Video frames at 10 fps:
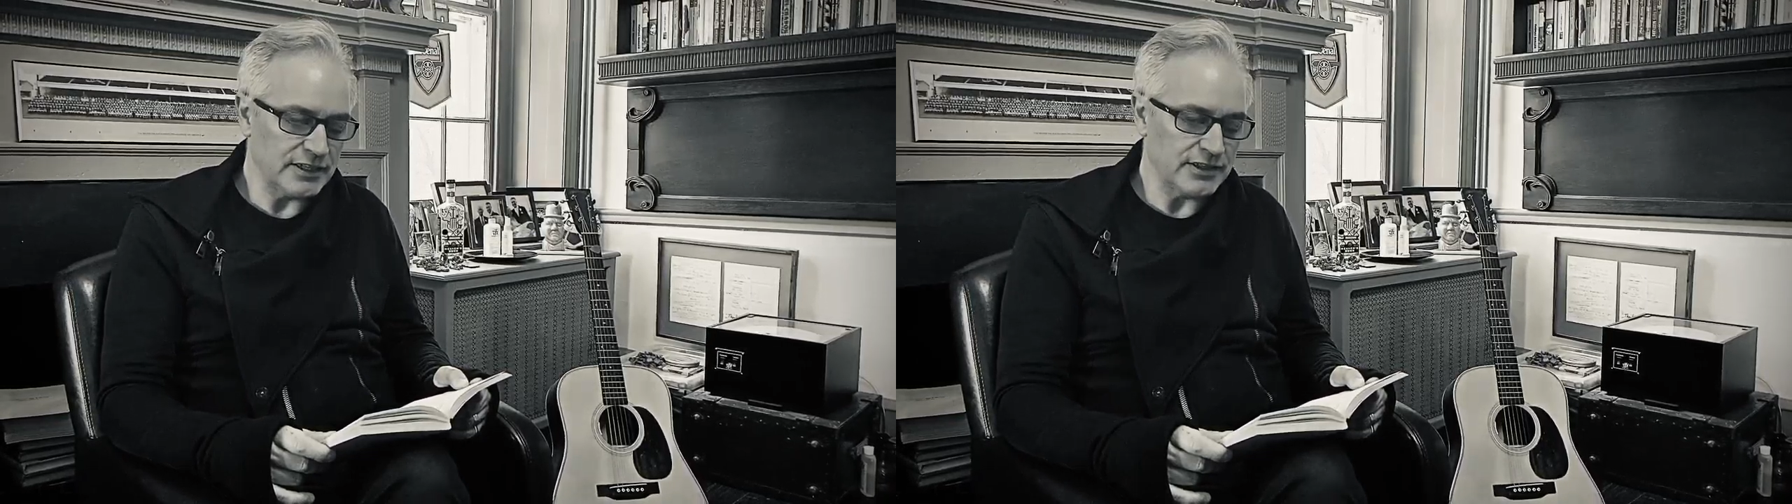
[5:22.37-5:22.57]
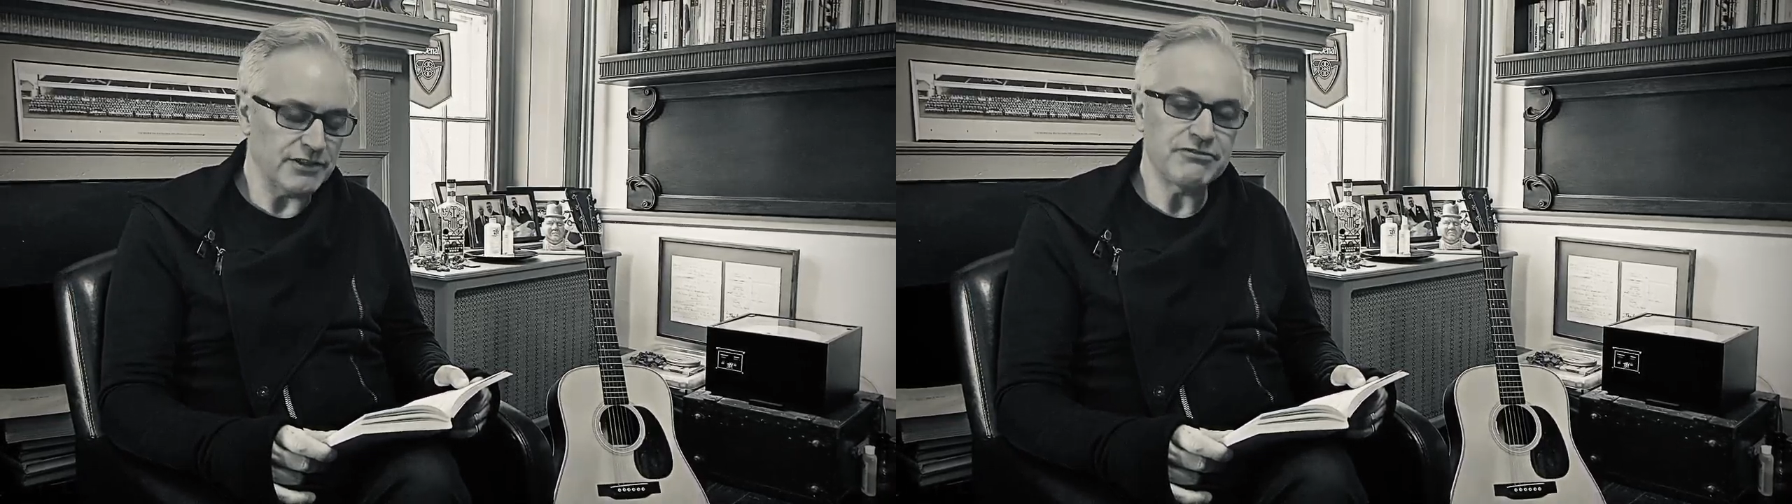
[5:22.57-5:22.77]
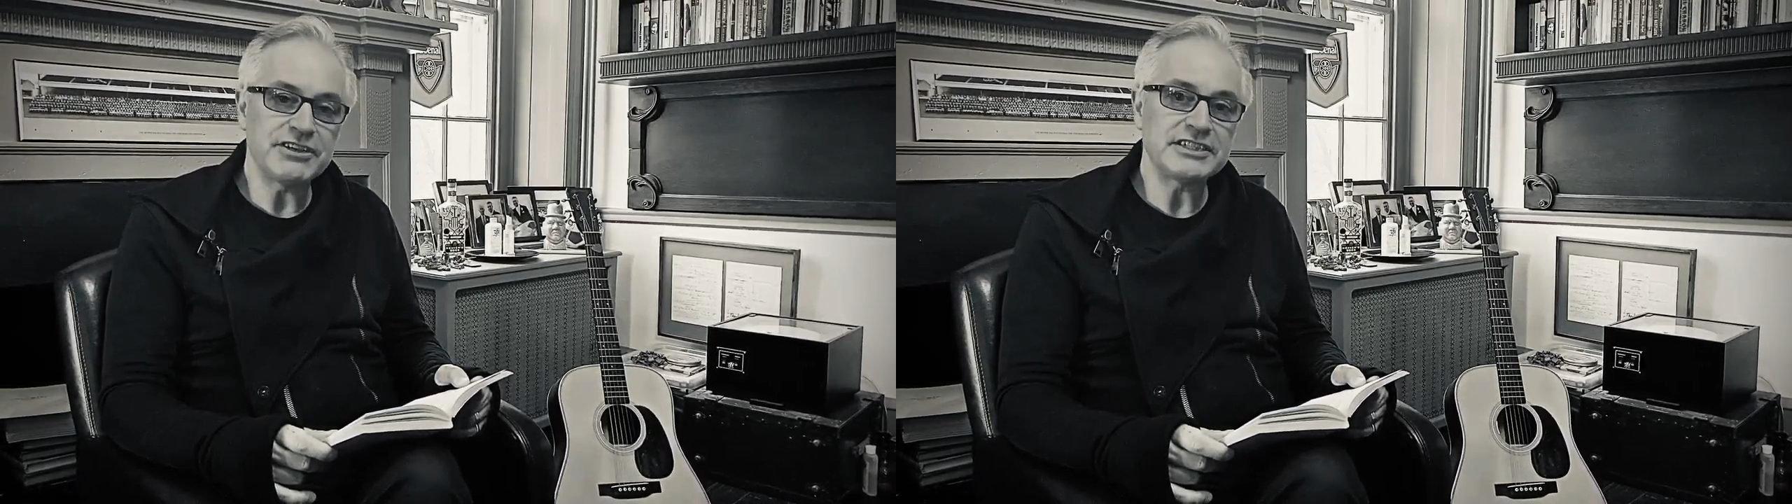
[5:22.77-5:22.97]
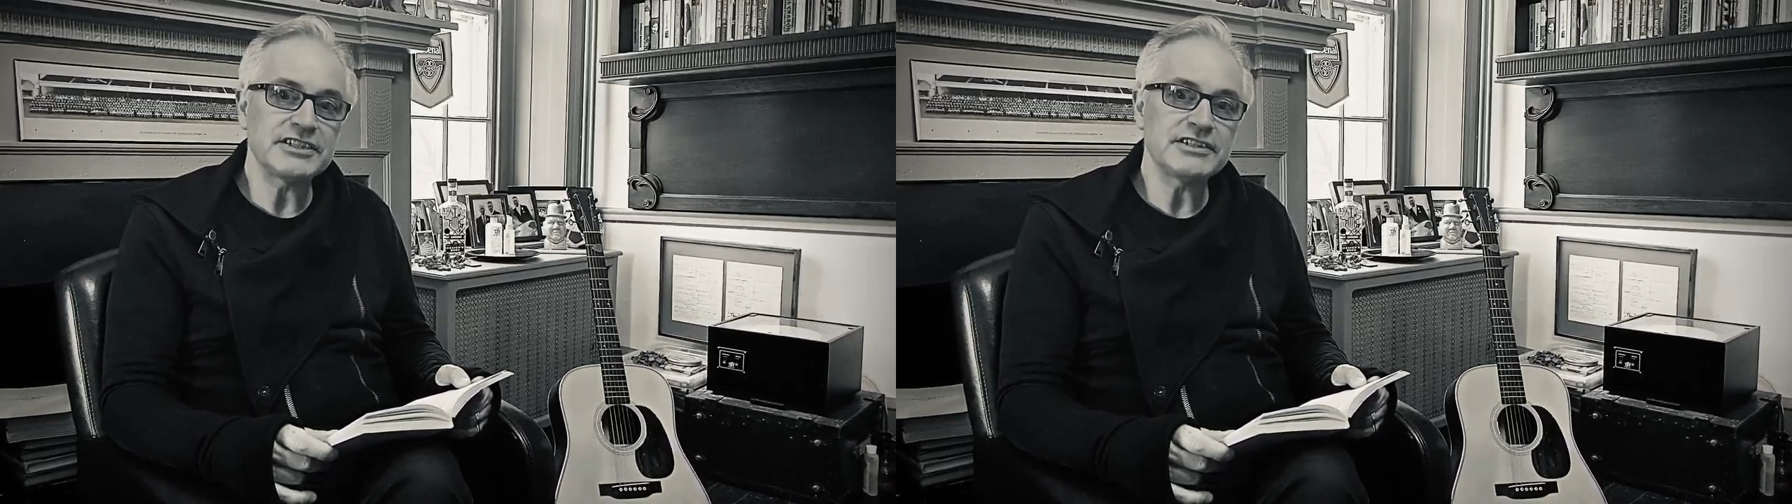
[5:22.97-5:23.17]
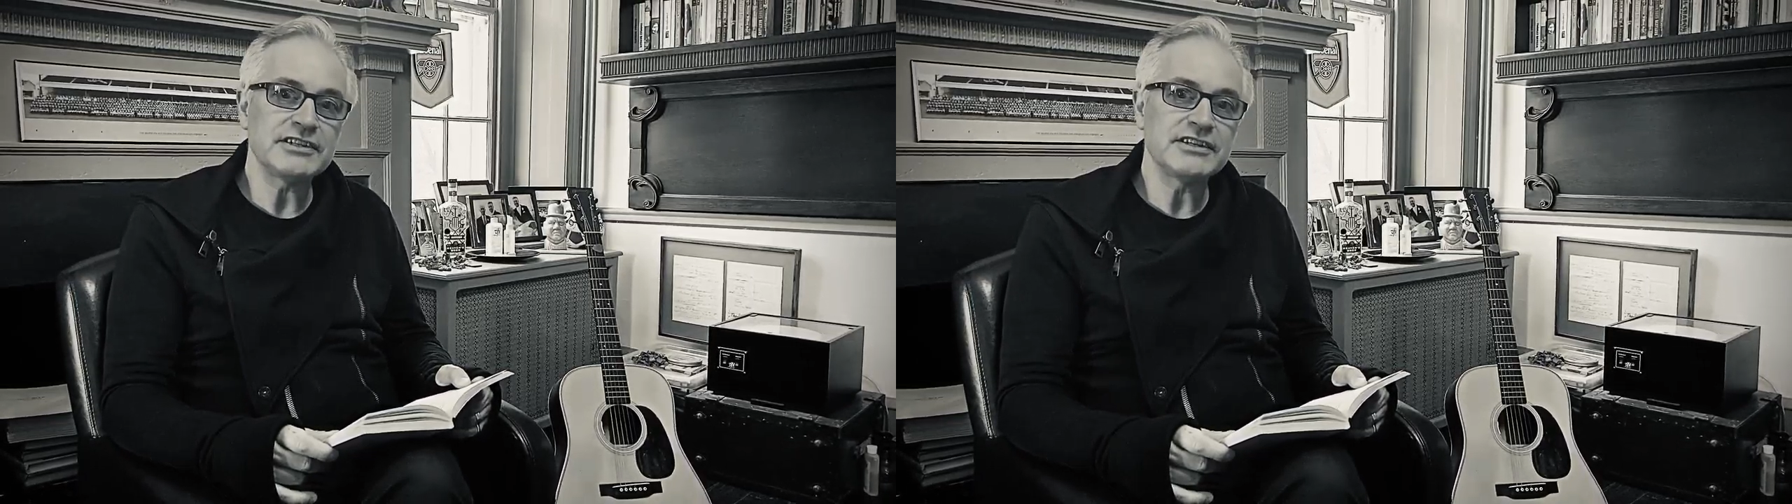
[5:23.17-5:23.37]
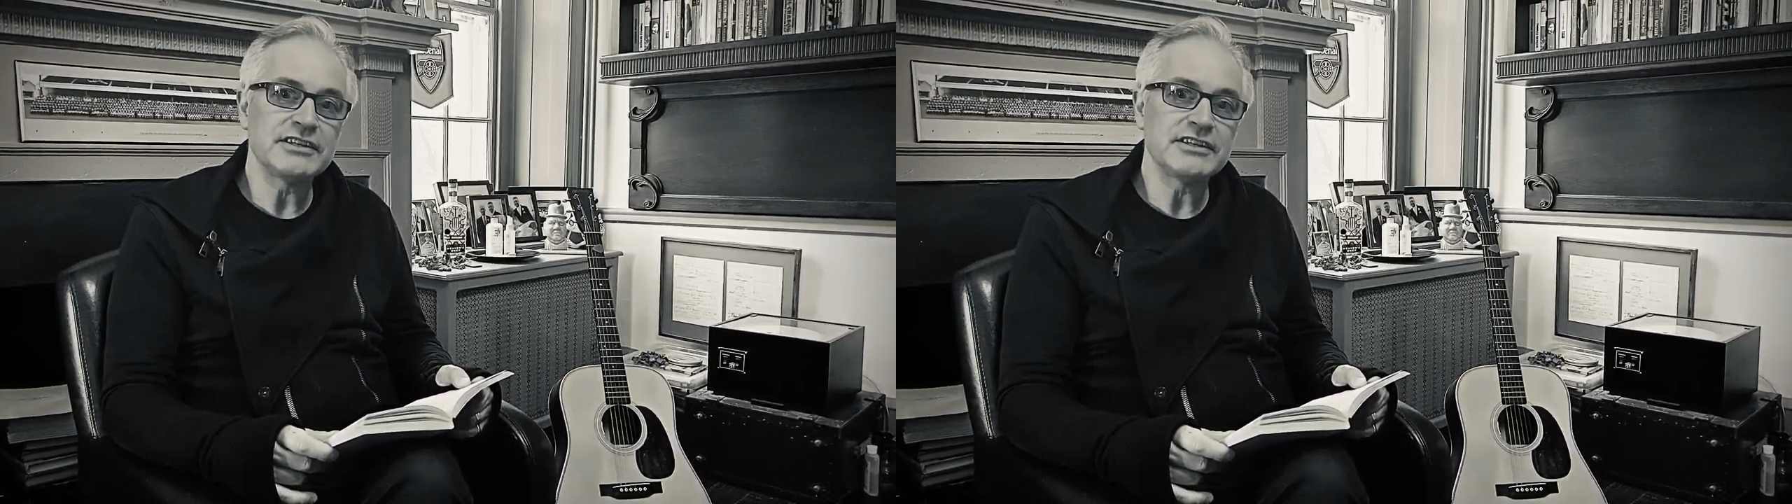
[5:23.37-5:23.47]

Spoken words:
the vision